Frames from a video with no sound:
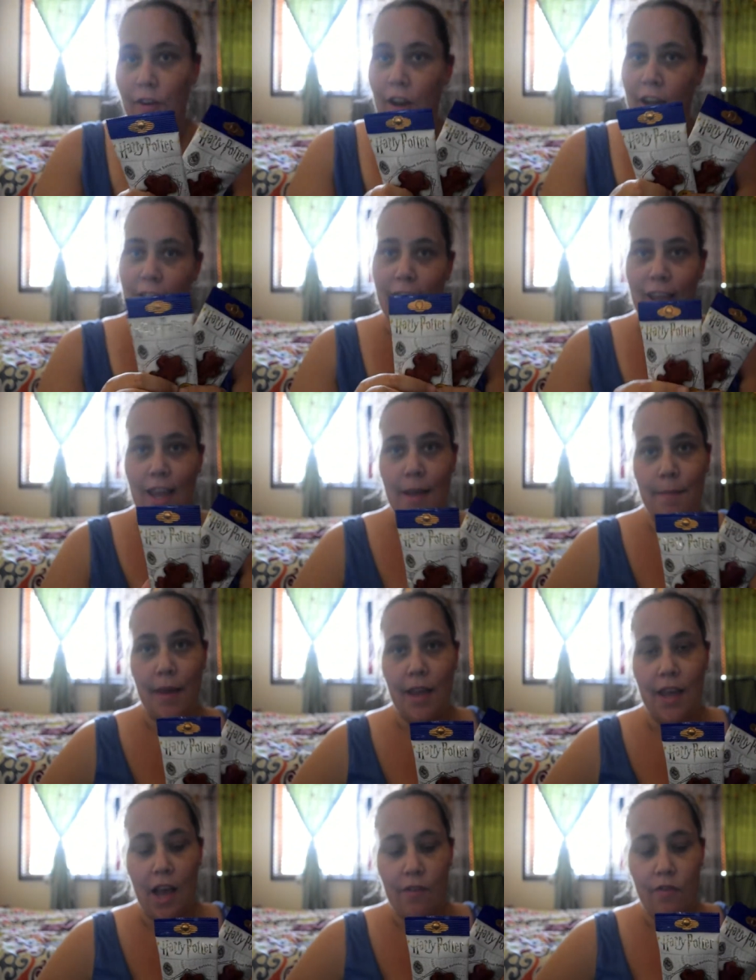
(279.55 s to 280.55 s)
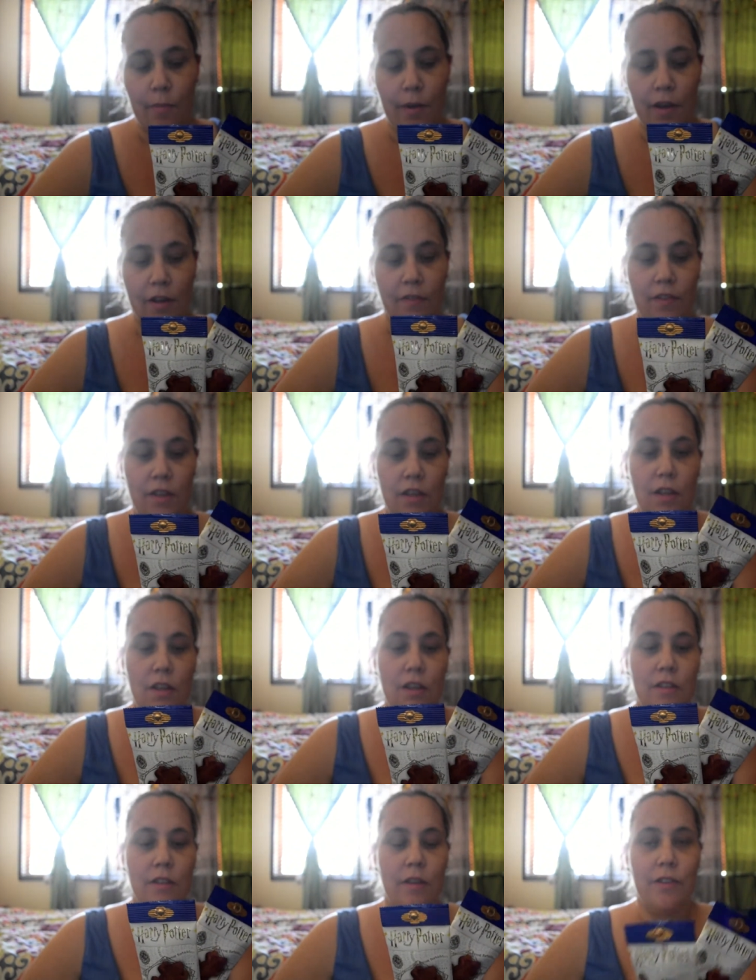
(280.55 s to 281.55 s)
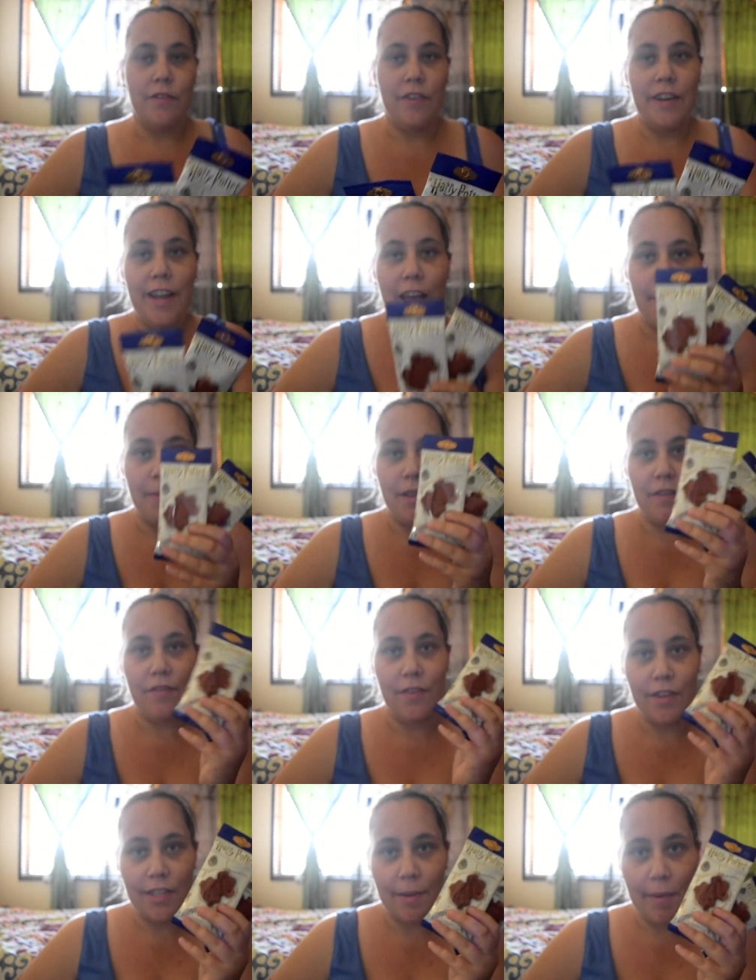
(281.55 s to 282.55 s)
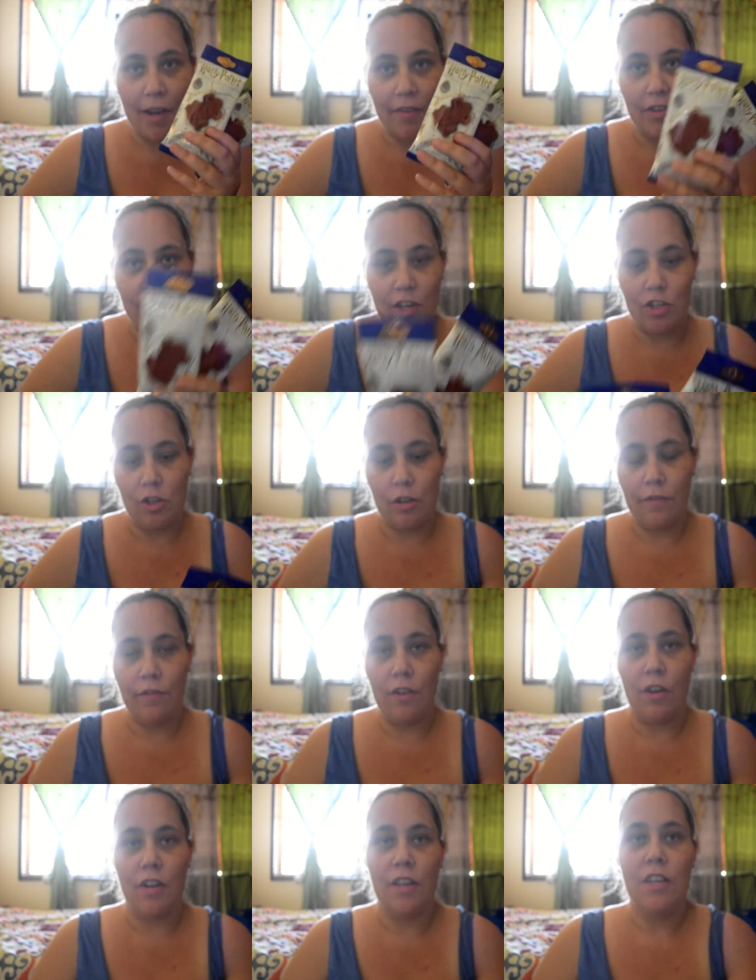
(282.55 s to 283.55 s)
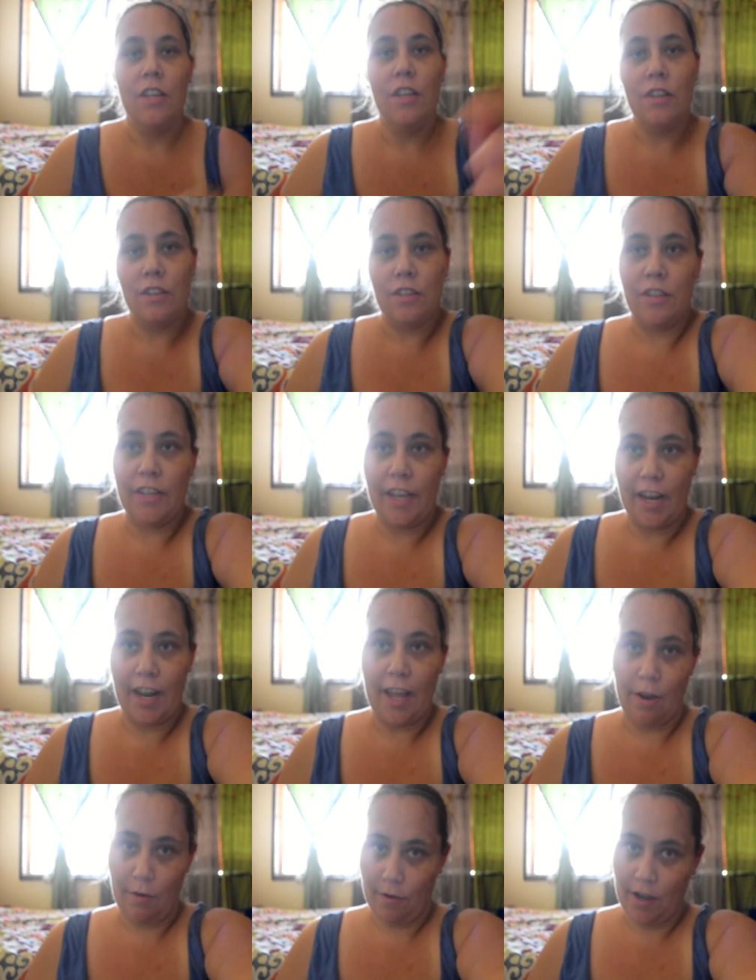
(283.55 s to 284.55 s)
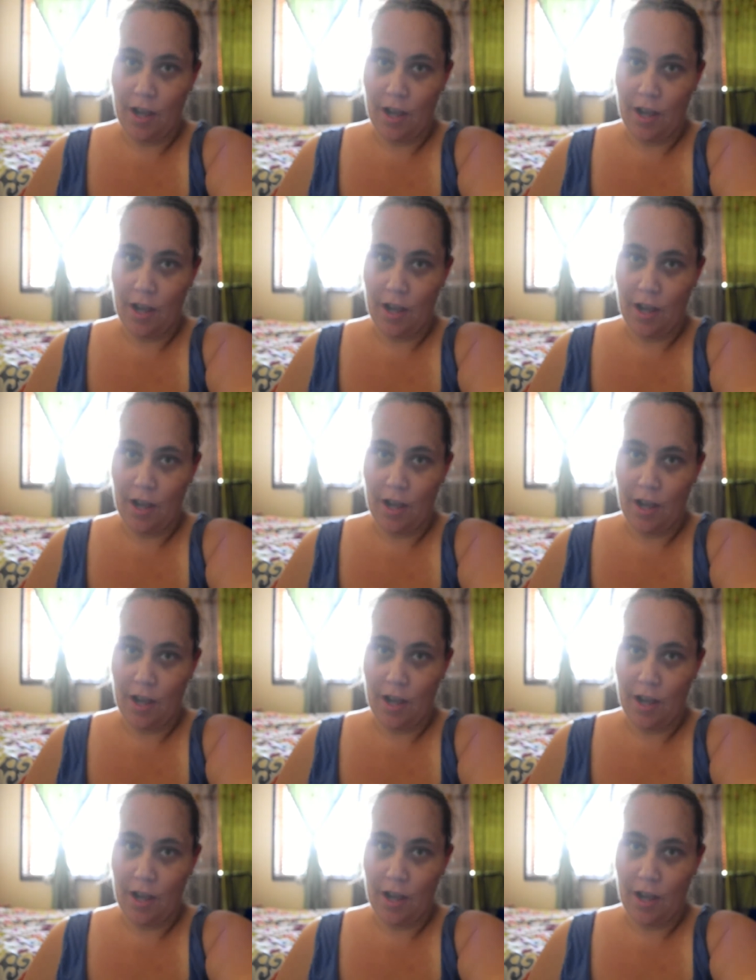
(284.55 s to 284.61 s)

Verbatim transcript: I am a Hufflepuff. So I was very happy the first time I ever tried Chocolate Frog to get Helga